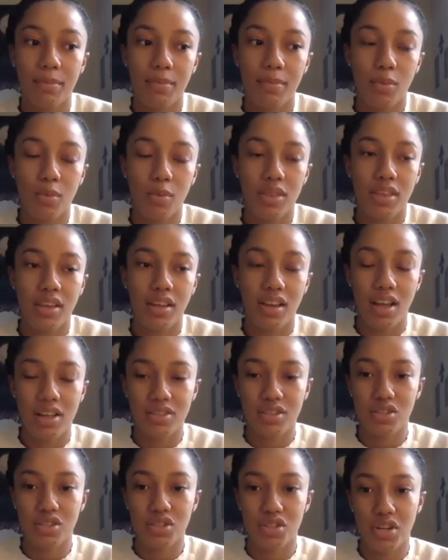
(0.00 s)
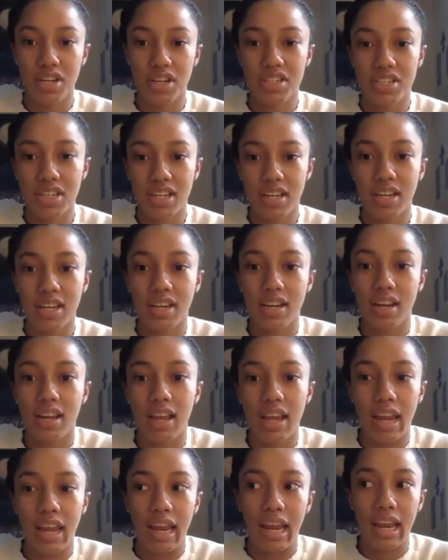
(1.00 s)
with a concentration
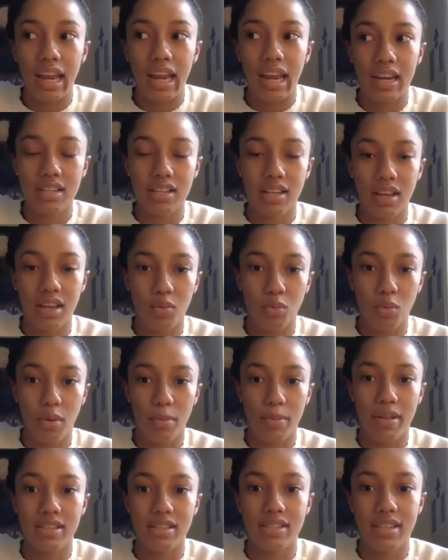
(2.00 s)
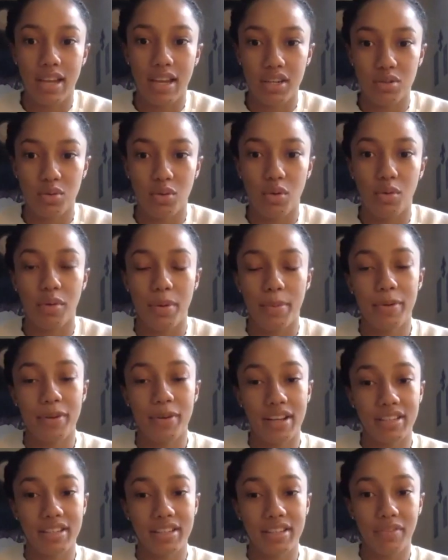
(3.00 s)
in women's sexual and
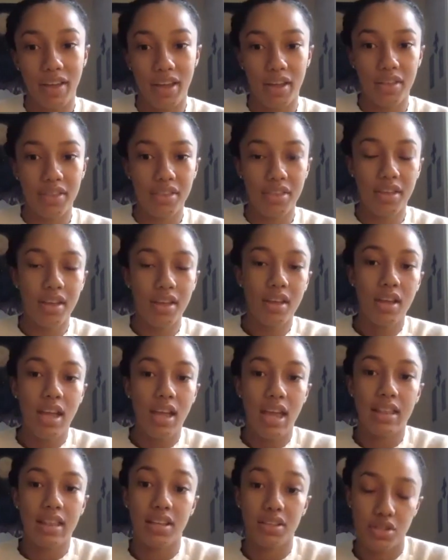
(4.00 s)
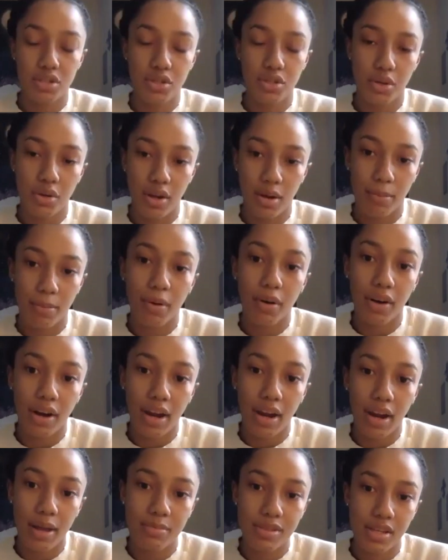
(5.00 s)
reproductive health. And that's a 2-year
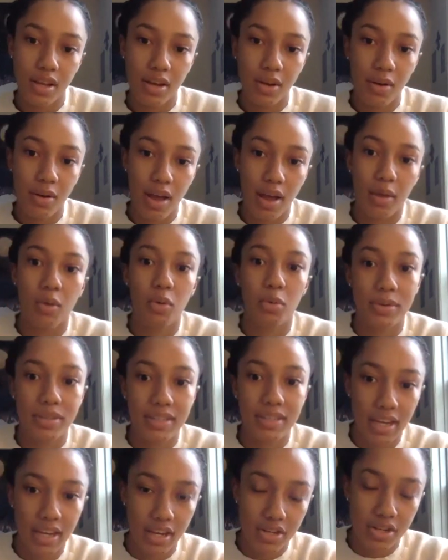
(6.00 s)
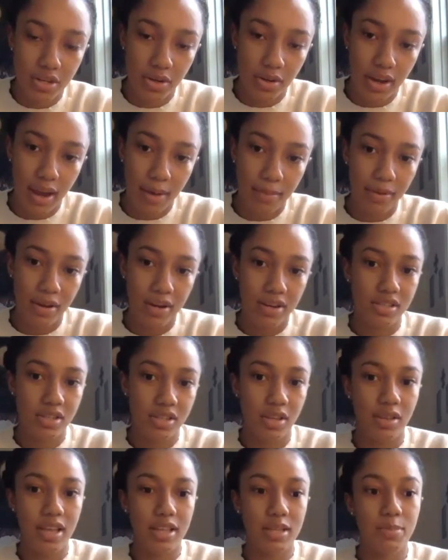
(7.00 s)
program. So I will be taking 2 gap years.
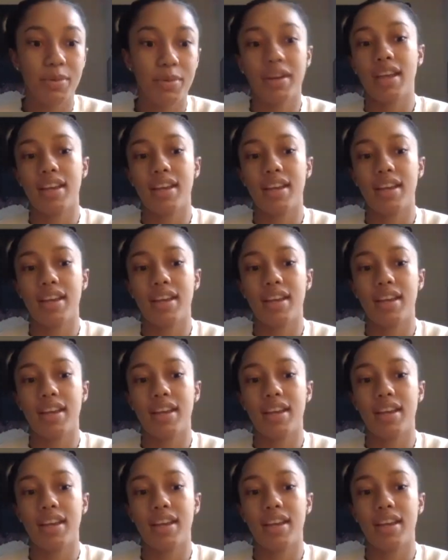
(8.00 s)
So that's pretty